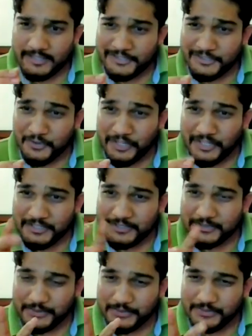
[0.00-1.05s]
is going
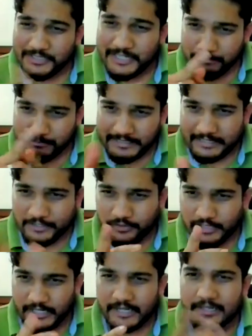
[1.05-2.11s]
to be
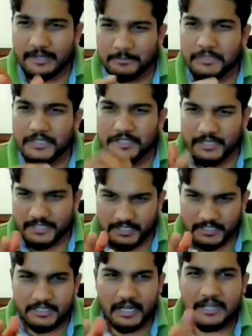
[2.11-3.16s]
retrograde, combust,
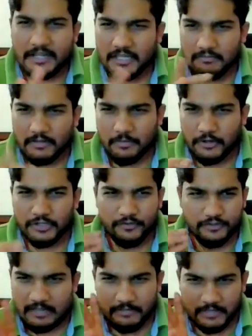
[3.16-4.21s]
etc. at a given point
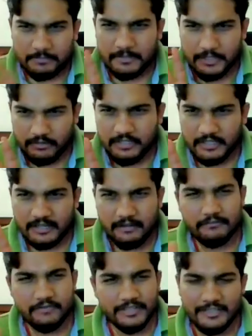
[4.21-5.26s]
of time in a particular year.
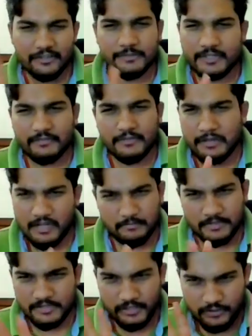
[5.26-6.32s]
Every year Jupiter will be
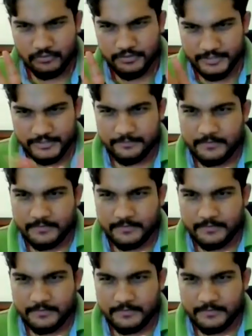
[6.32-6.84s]
combust retrograde.